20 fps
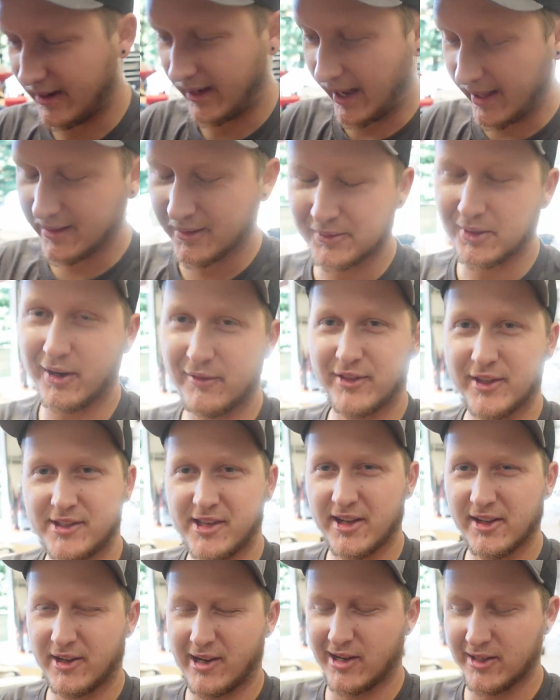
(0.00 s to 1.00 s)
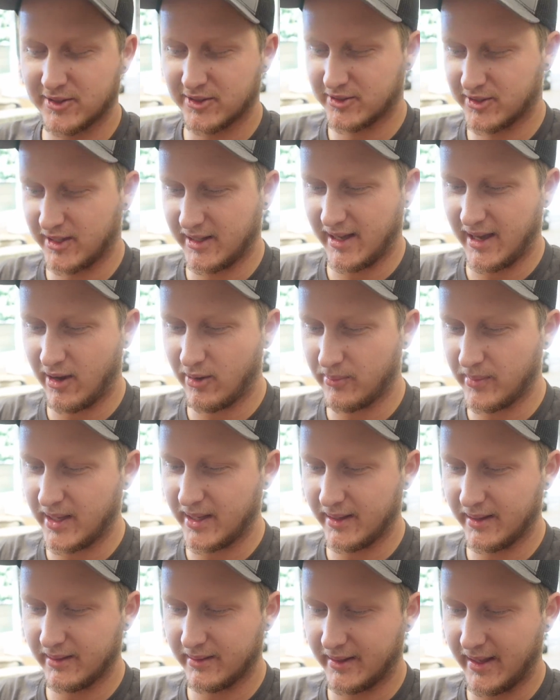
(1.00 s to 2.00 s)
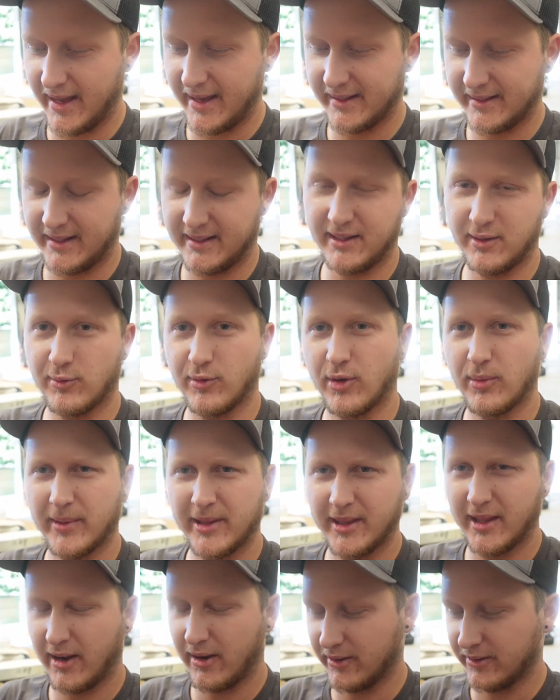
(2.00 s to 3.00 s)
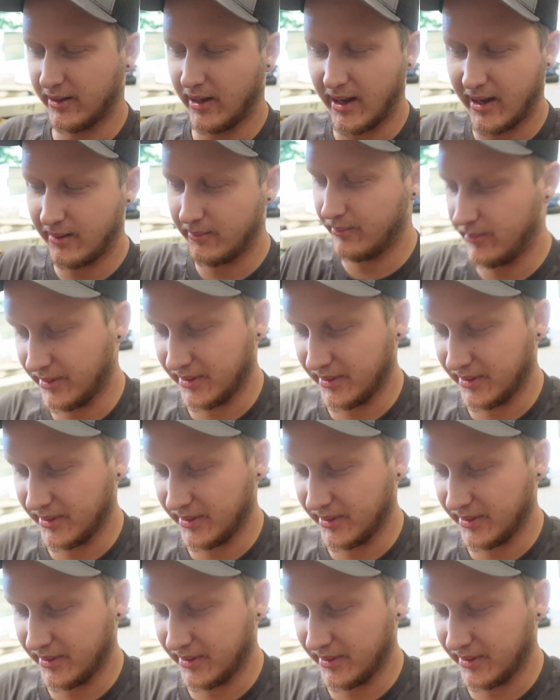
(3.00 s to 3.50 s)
I don't know if the center console is going to help me gain any room in there or not,